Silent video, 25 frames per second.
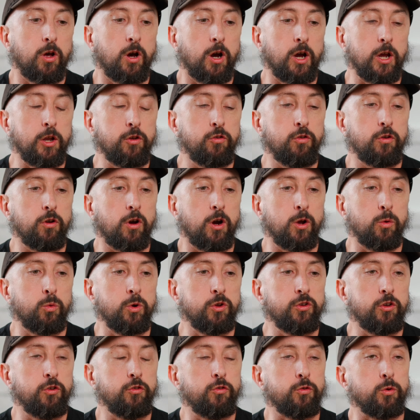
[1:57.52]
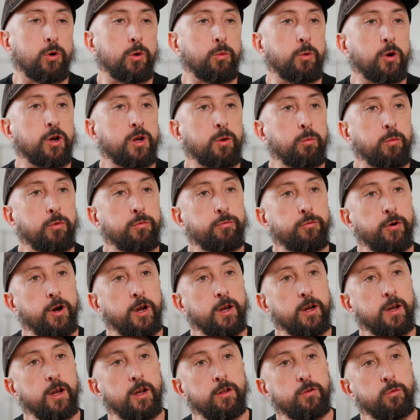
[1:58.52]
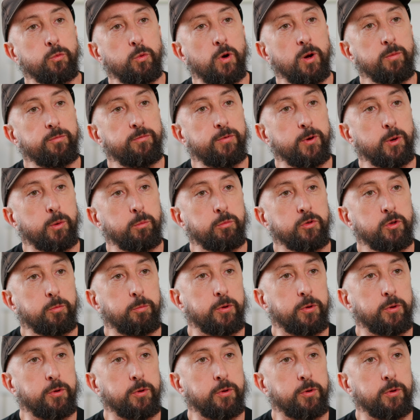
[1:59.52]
I always enjoy working with Frank at Swipe Films